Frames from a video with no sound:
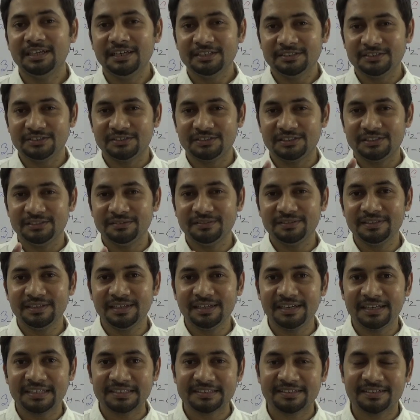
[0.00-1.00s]
So see you in the
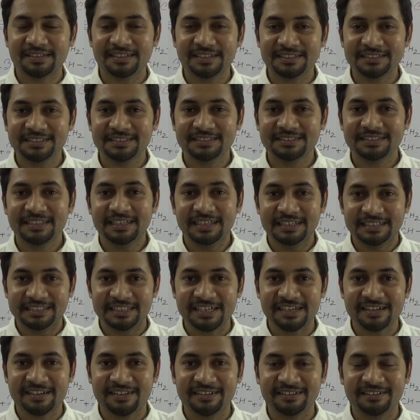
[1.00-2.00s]
next class.
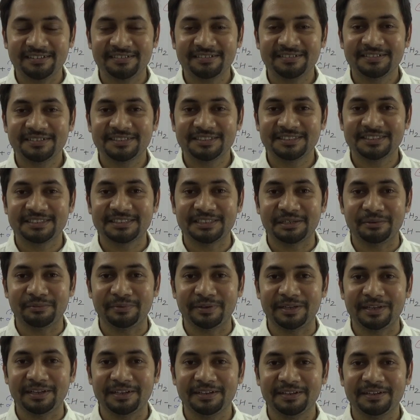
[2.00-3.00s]
Take care. Stay
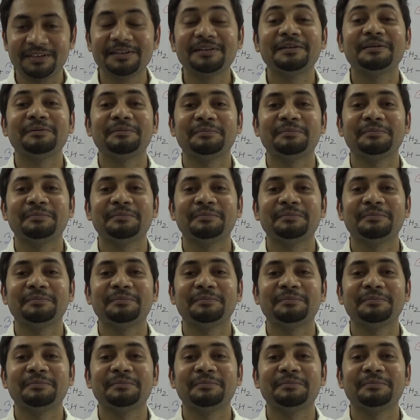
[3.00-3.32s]
well.